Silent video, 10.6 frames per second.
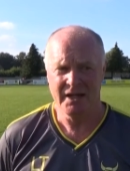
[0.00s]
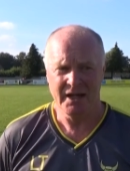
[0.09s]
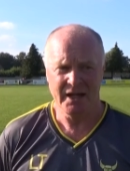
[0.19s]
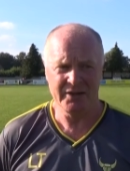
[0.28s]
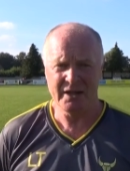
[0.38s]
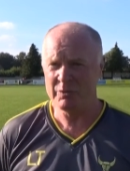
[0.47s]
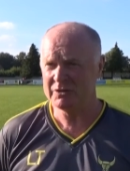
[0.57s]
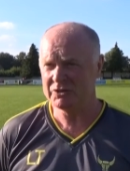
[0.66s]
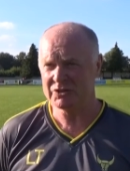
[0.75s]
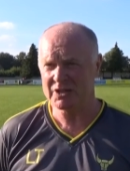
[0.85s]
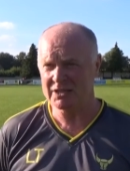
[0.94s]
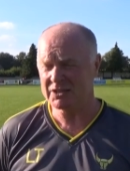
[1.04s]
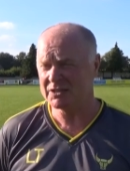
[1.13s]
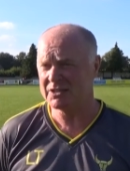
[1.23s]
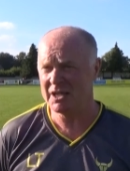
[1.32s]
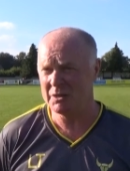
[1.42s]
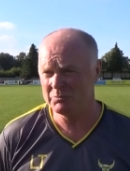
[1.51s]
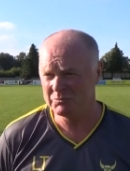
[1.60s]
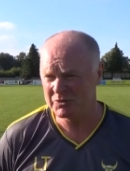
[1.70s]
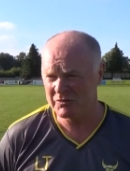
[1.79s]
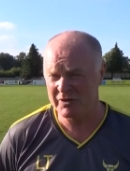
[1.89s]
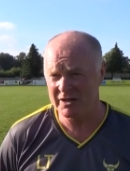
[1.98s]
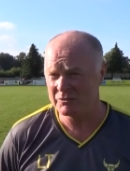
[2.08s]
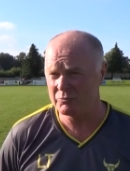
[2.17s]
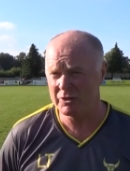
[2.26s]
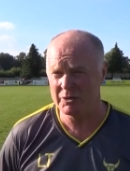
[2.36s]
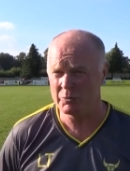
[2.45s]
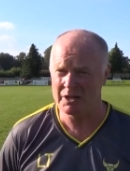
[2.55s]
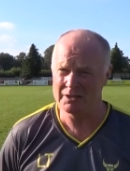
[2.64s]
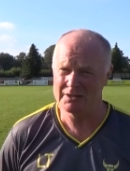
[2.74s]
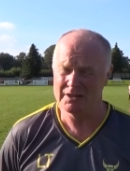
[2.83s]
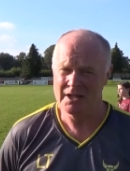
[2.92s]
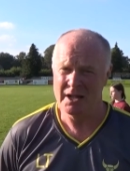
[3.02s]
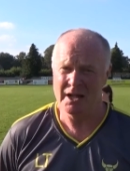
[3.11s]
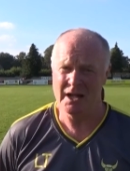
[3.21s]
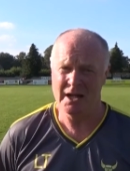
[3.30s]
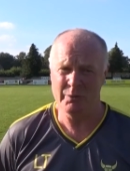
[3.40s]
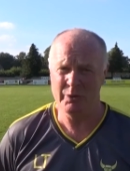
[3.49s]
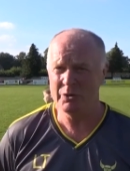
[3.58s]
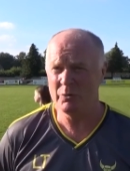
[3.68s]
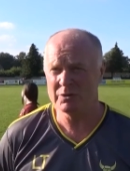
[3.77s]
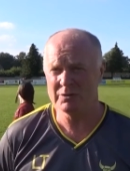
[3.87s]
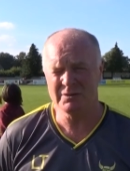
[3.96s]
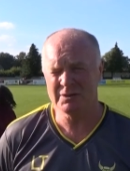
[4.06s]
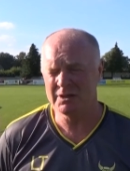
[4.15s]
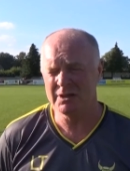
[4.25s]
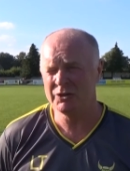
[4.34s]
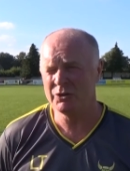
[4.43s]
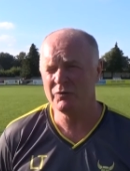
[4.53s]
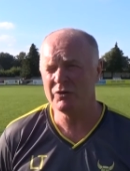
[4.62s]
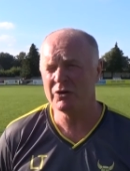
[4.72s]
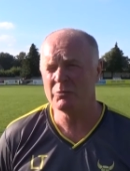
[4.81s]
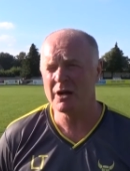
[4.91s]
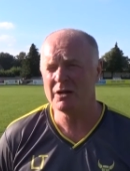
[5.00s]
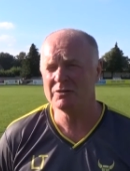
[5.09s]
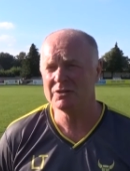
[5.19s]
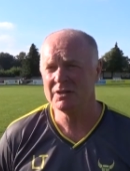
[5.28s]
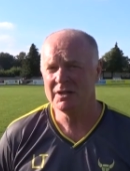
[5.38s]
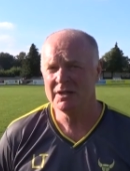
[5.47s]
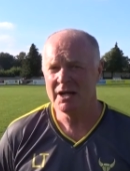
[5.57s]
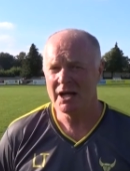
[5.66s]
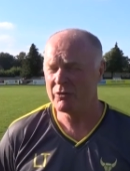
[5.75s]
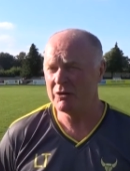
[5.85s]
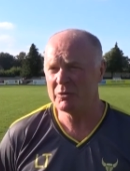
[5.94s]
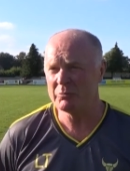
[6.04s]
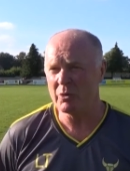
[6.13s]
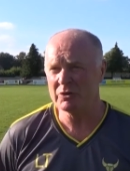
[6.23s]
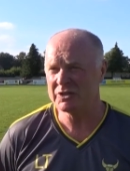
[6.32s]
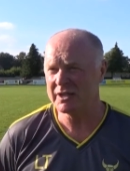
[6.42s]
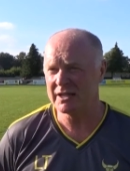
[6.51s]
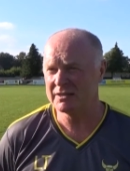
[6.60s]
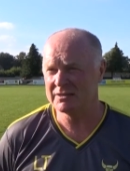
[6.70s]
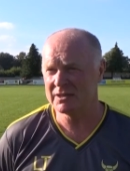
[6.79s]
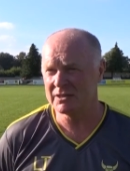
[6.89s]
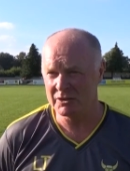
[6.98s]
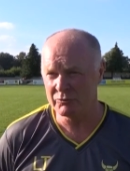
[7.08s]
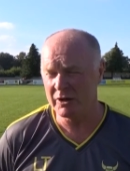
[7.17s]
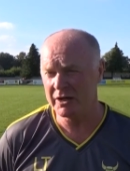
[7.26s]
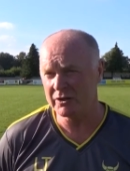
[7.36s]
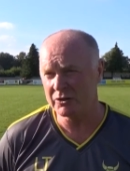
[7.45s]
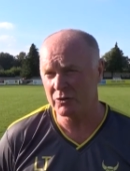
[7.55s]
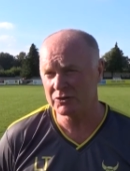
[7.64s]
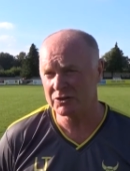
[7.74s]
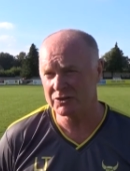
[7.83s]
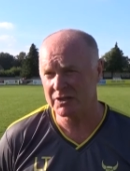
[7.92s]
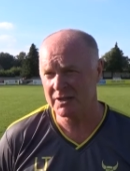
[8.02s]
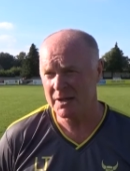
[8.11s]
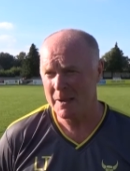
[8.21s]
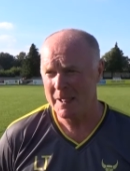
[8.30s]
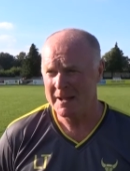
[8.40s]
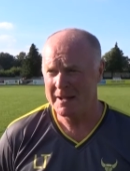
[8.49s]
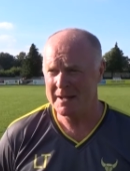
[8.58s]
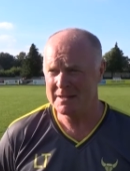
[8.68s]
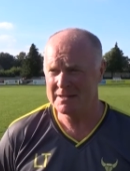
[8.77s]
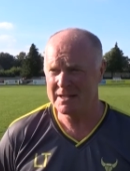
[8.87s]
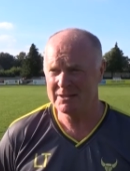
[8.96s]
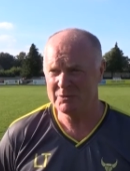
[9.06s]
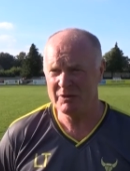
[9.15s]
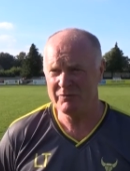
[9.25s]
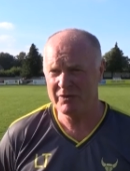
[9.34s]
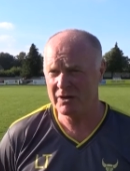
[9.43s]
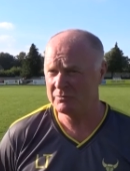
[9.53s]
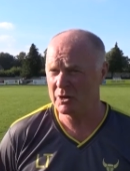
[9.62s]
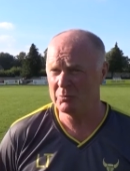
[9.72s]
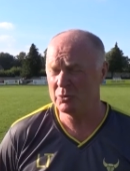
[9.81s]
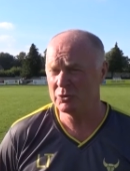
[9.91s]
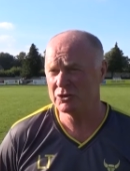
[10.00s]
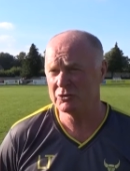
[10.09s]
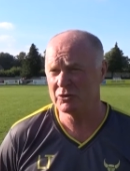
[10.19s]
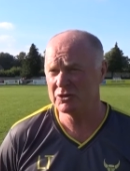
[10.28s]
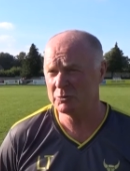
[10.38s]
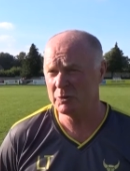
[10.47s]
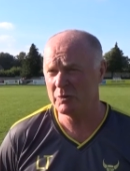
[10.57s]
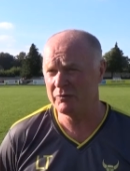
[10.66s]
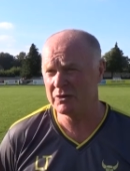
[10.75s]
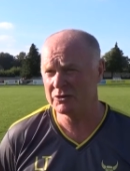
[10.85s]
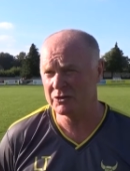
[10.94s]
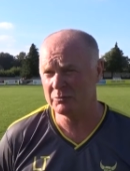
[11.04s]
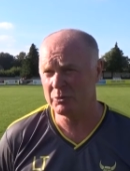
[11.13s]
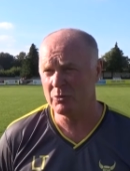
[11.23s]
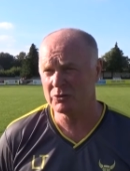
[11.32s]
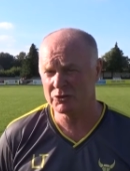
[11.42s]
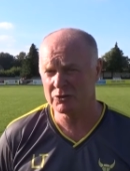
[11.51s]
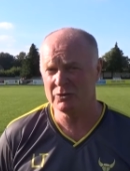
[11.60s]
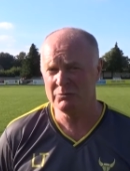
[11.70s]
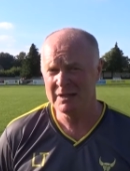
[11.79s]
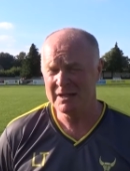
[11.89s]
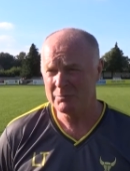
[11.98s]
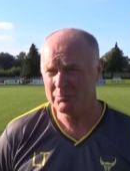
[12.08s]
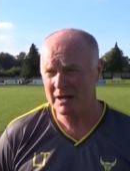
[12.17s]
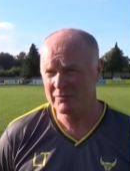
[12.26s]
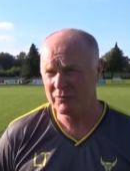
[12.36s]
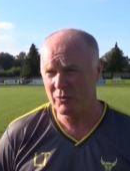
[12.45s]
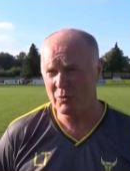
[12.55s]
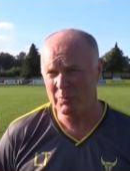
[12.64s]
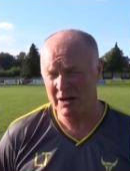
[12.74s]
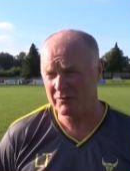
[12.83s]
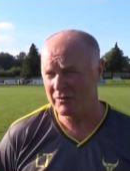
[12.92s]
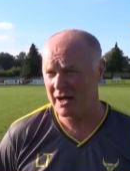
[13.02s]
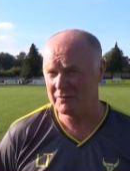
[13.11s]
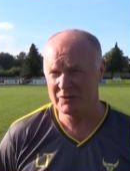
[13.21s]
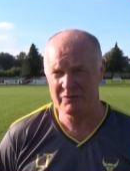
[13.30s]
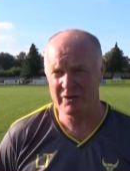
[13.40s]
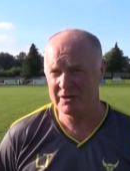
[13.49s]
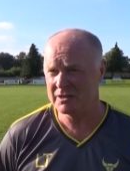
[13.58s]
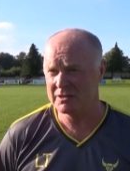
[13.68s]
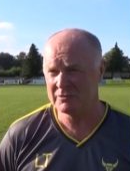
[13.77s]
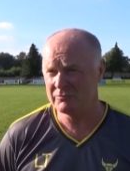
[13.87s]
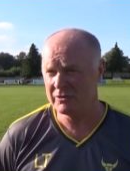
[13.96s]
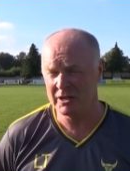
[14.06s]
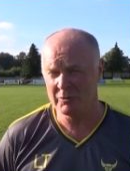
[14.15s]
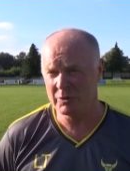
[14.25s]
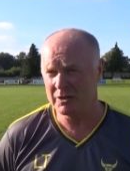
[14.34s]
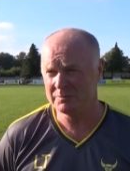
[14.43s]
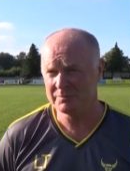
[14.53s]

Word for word: And then we just, as a team, defended really well. Uh, we know what uh, Yeovil are about around the box to get really good crosses in. And uh, to be fair, on, on, most of the crosses we were first to the ball, so back four, back five defended really well.